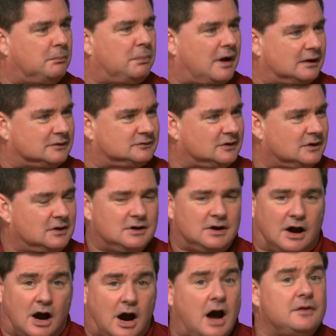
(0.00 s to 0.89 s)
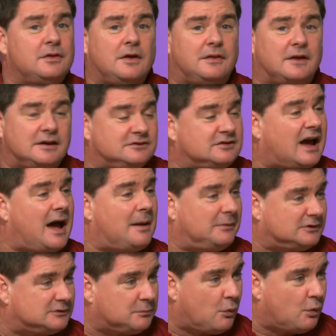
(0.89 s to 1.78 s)
bust, other than
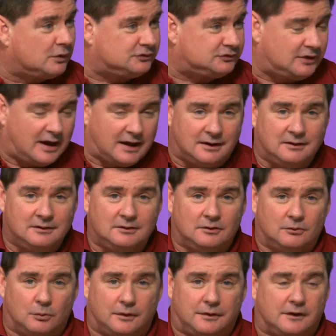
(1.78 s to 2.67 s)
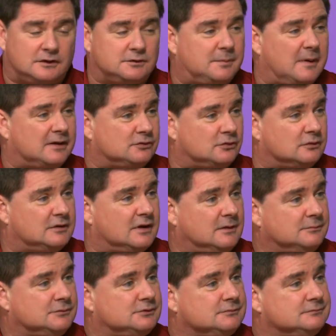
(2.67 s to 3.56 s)
Thomas Morstead with their special teams.